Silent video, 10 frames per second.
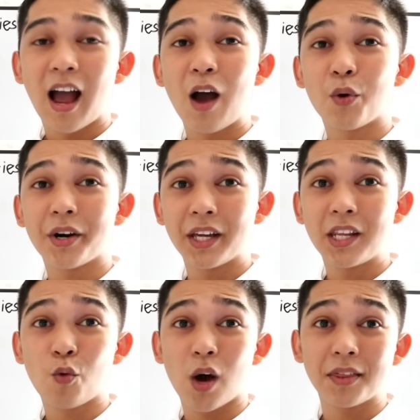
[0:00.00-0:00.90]
our
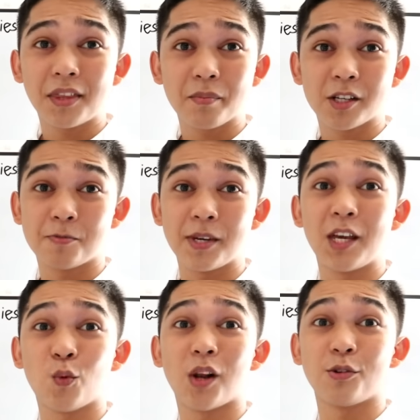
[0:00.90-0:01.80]
inequality must be
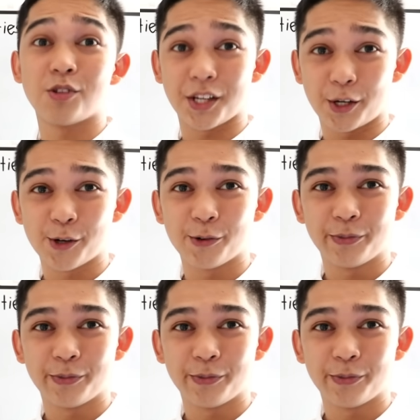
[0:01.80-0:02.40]
equal to 0.